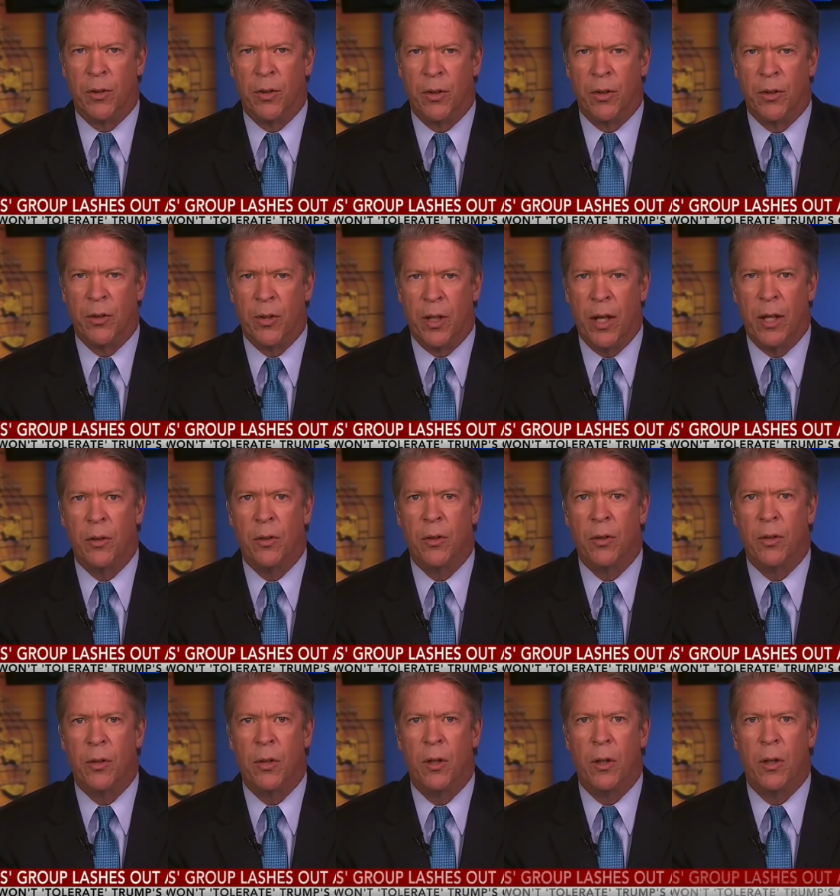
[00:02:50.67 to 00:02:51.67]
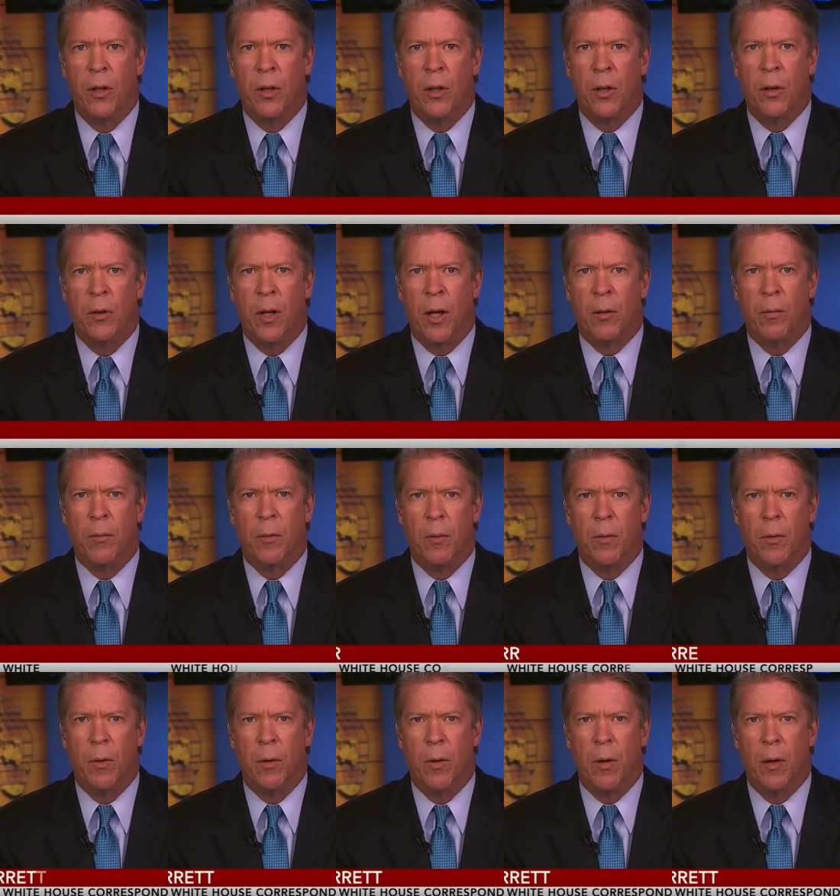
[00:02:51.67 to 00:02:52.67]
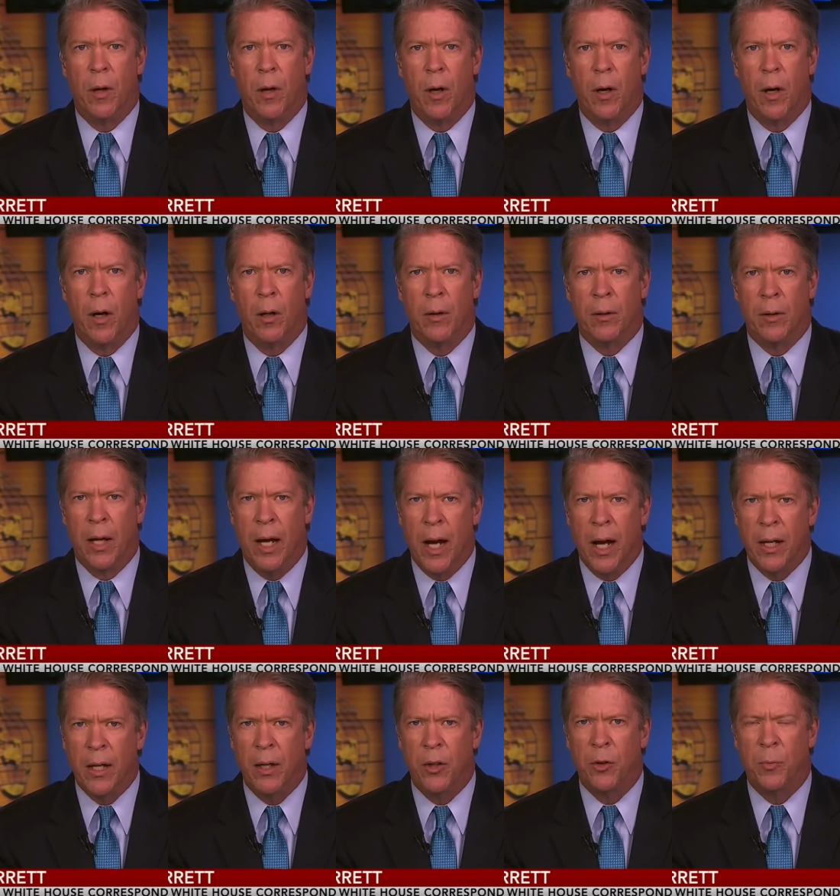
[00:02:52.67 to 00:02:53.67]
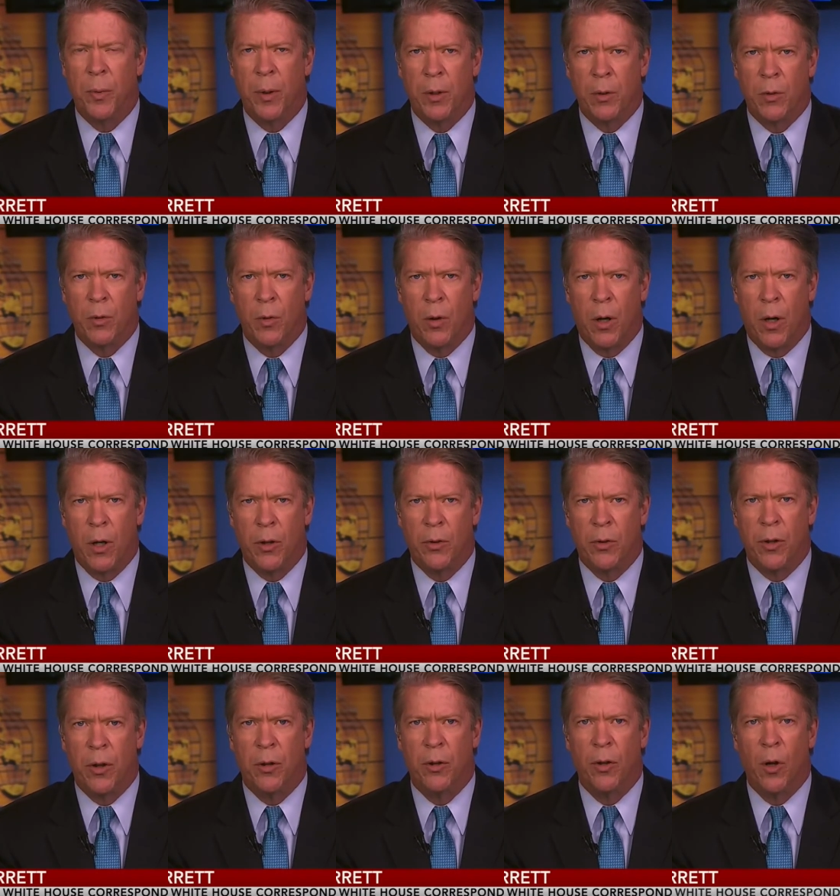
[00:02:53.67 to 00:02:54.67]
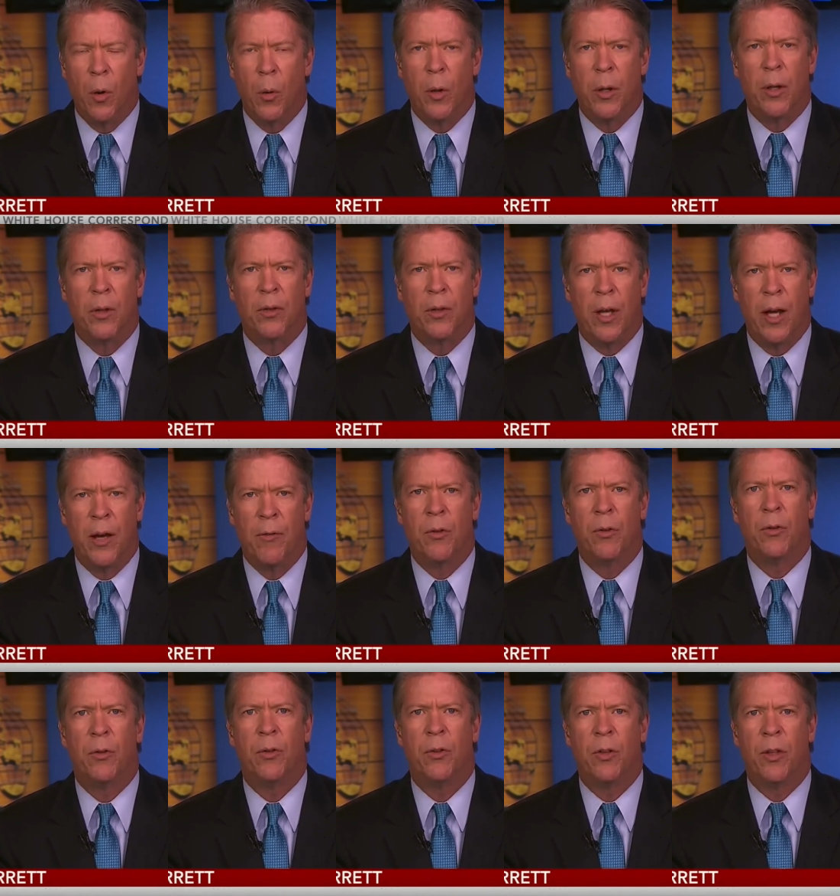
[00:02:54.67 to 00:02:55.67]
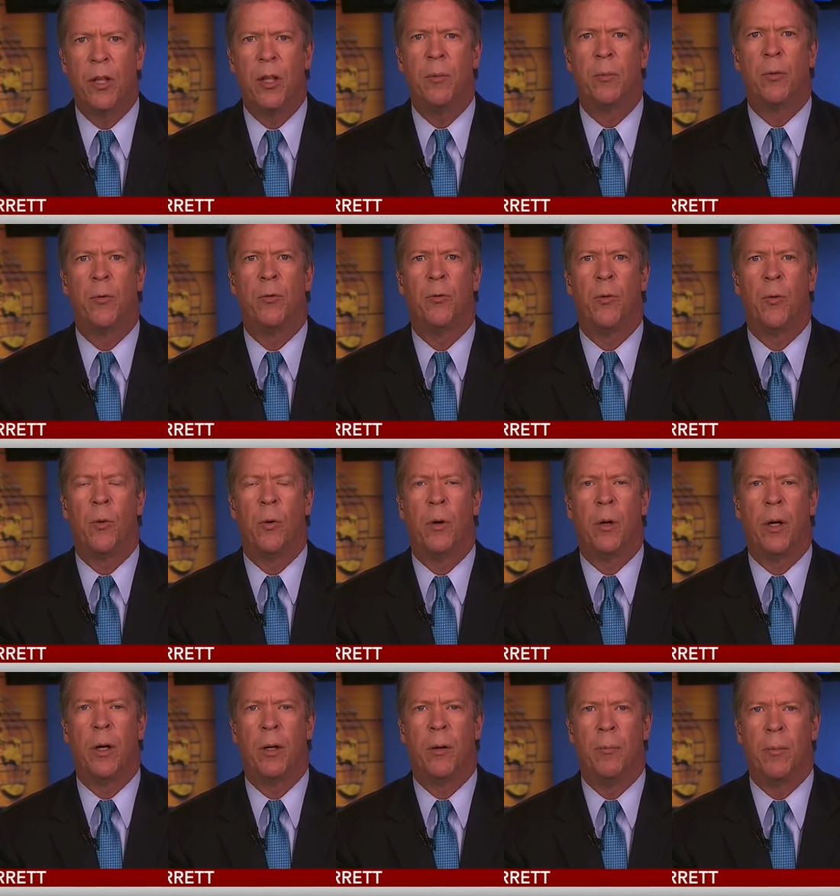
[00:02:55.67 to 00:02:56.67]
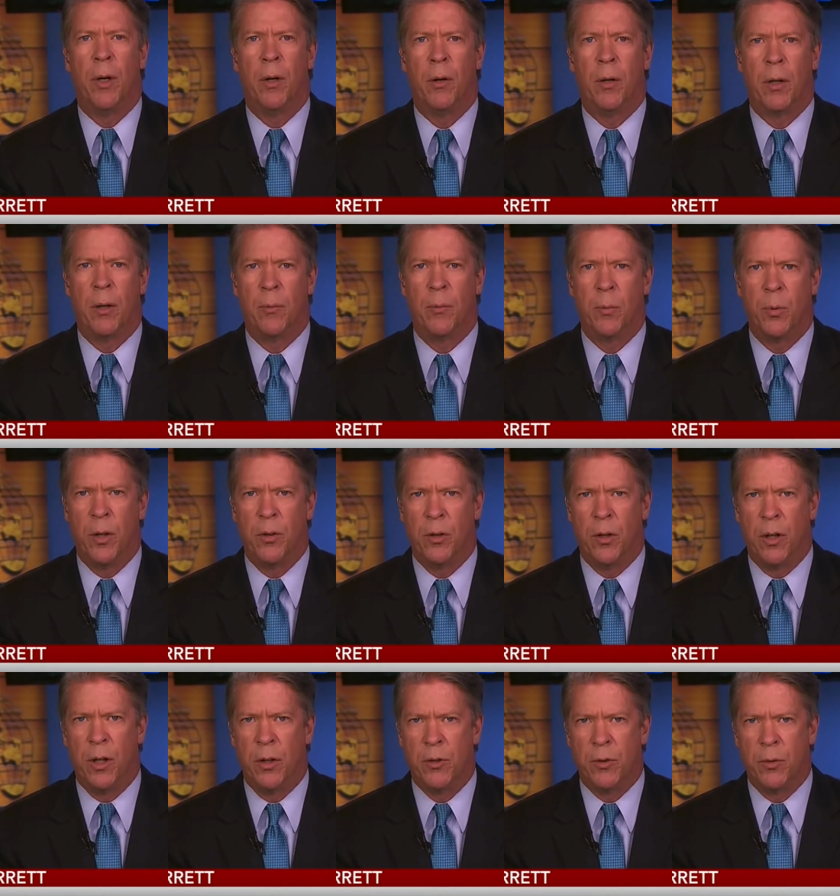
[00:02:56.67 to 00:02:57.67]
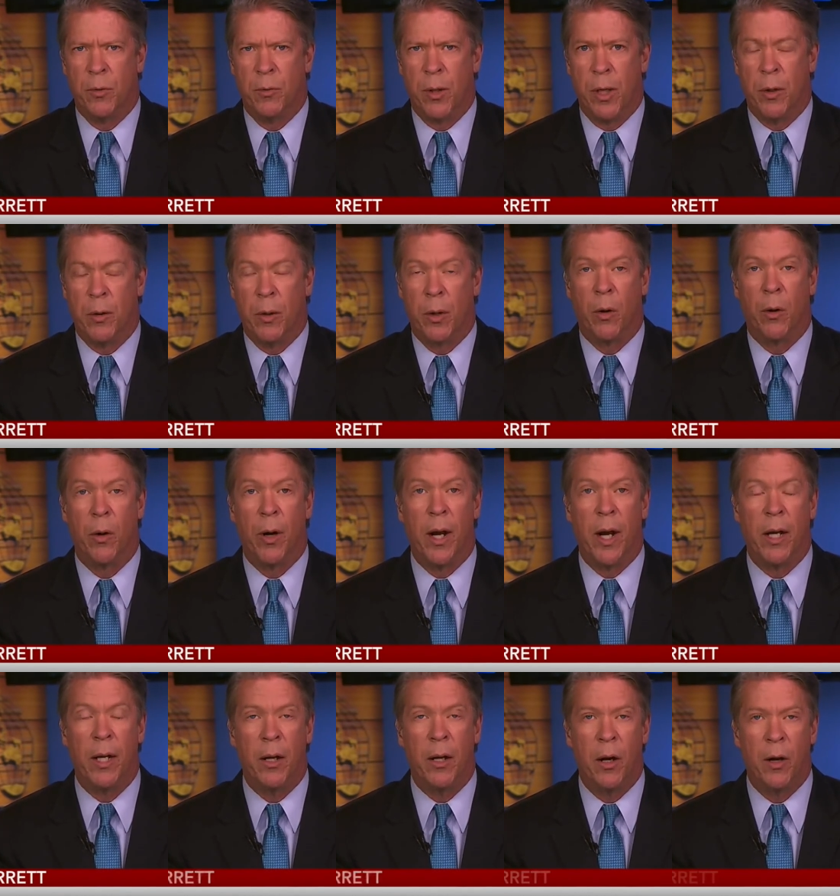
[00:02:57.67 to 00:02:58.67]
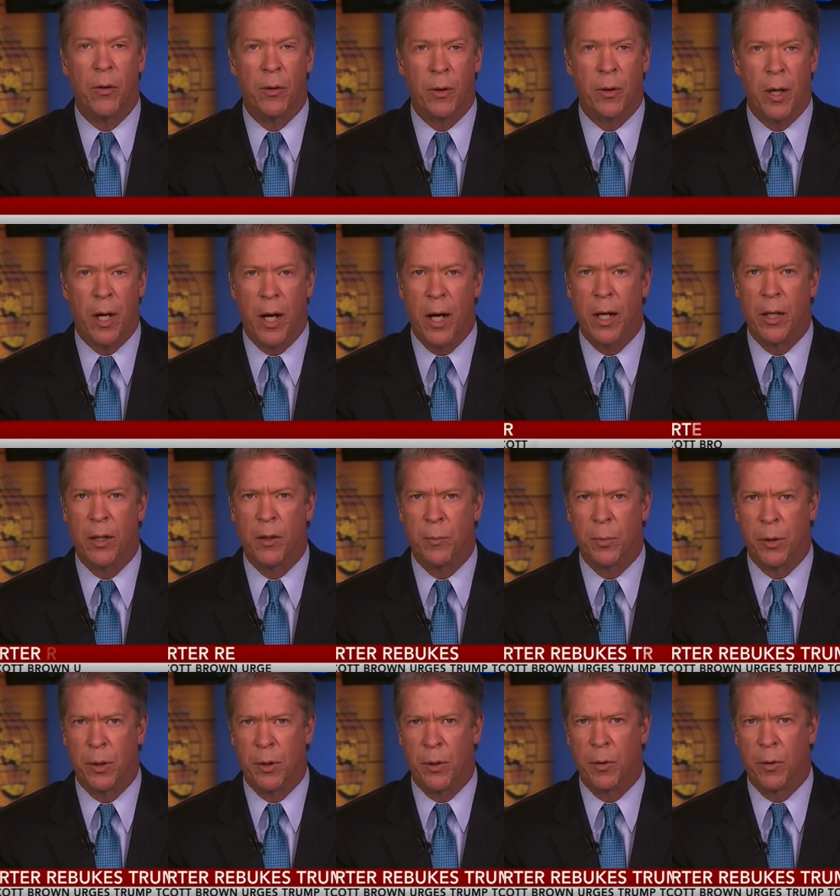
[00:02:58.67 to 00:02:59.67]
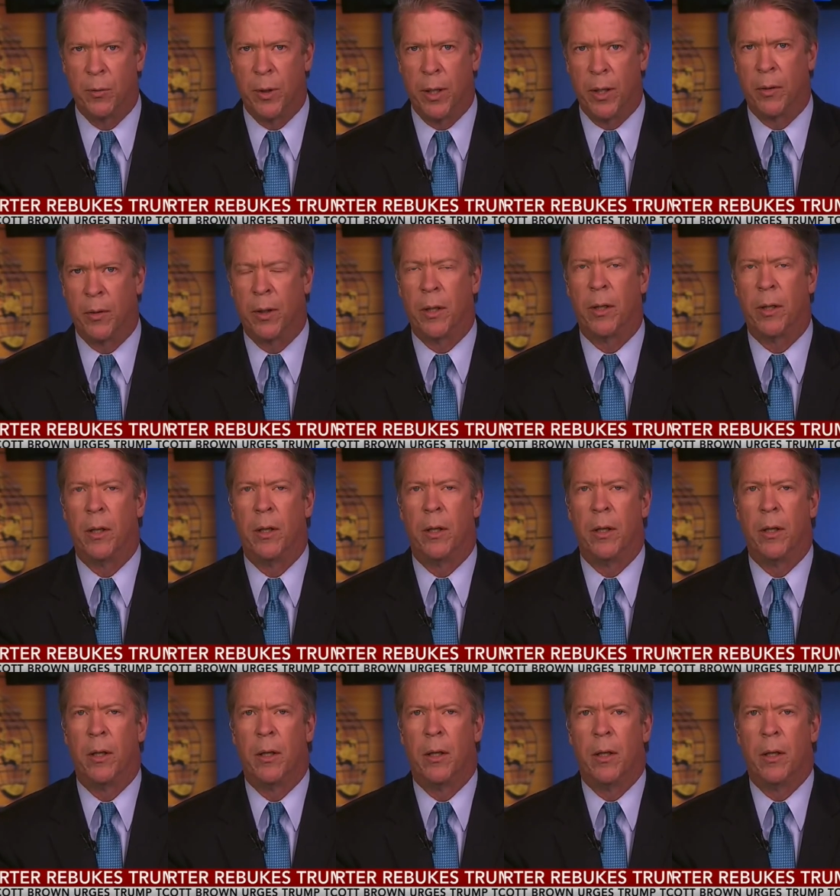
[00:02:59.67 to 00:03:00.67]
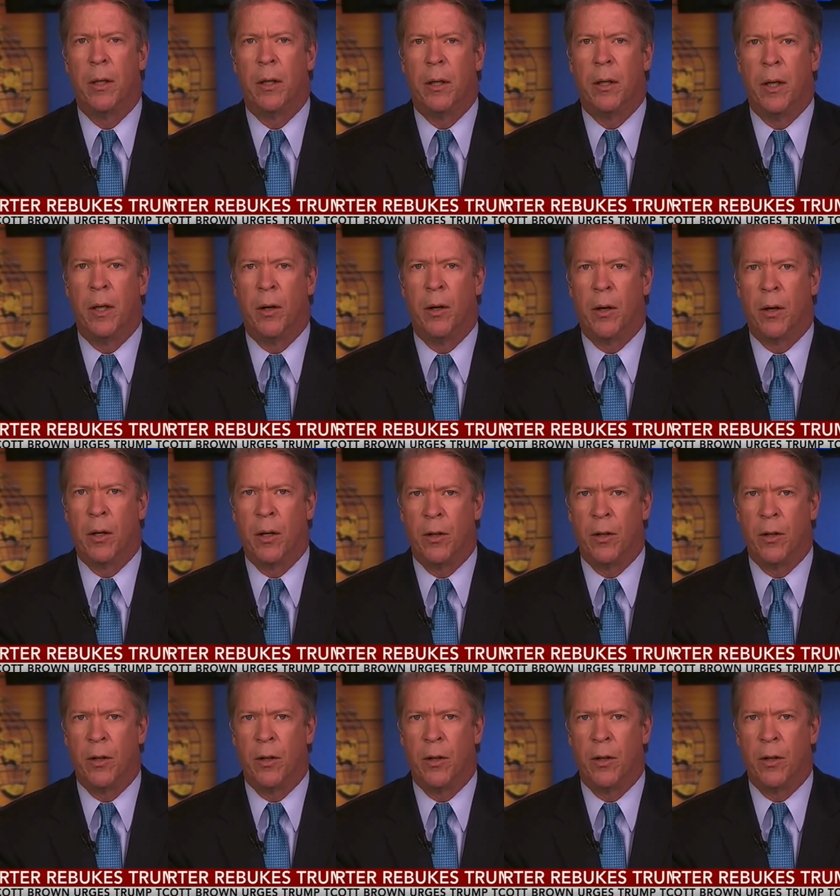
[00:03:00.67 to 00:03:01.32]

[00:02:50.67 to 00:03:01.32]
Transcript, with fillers: is a sense that a line has been crossed that no one has ever seen before in American presidential rhetoric or any other kind of political rhetoric in our